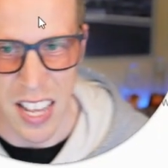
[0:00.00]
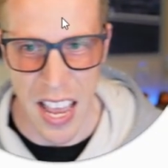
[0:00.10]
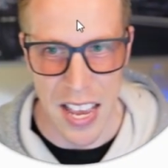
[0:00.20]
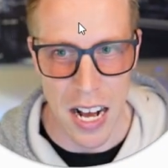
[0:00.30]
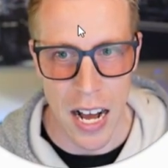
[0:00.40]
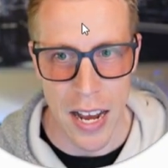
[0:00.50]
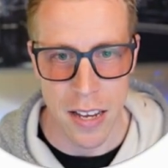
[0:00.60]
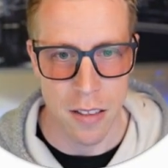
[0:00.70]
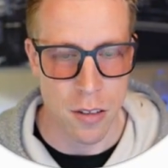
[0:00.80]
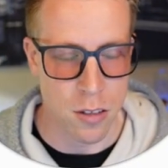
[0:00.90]

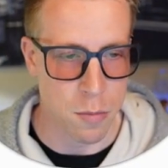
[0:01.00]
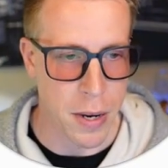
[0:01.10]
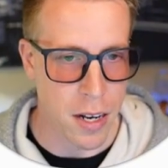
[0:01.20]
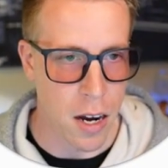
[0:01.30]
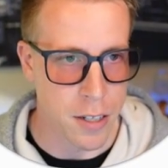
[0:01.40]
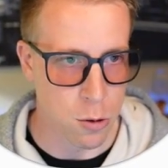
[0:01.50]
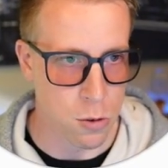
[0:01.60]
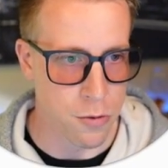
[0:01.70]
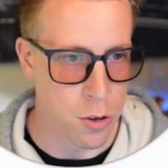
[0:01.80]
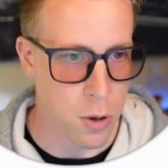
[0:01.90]
AI. This is my honest
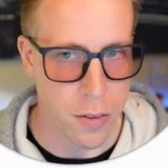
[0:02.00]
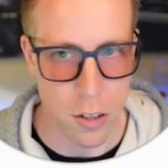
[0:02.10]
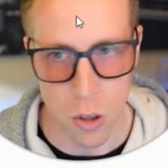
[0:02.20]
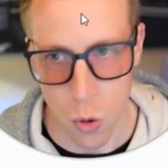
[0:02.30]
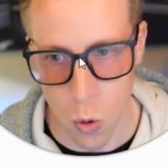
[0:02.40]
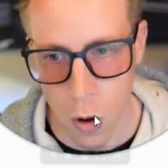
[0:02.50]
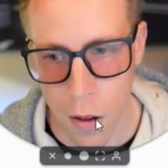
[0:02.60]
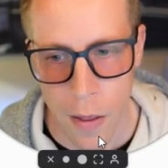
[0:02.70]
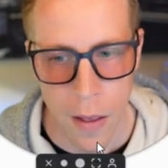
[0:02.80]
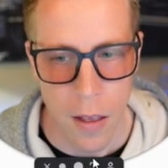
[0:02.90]
review on the
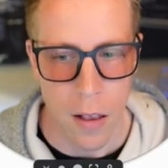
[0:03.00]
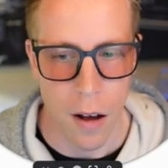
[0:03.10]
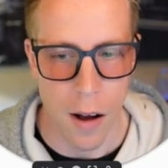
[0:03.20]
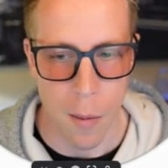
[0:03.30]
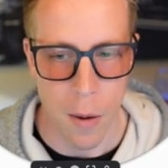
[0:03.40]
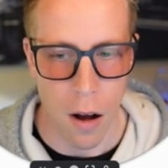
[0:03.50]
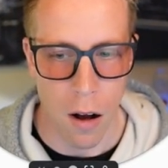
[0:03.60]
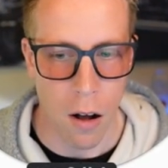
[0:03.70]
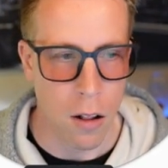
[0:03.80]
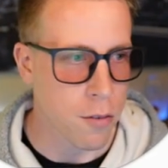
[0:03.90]
tool.
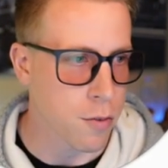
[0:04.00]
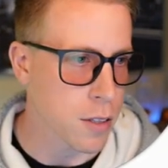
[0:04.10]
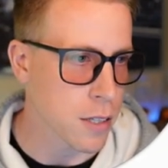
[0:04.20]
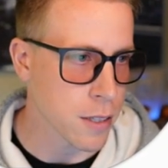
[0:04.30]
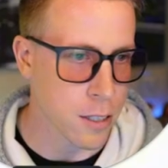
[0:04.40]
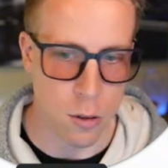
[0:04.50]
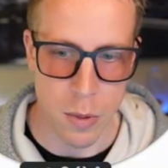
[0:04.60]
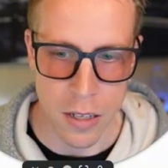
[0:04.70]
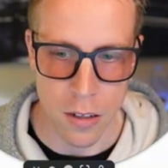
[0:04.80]
All affiliate links will be in the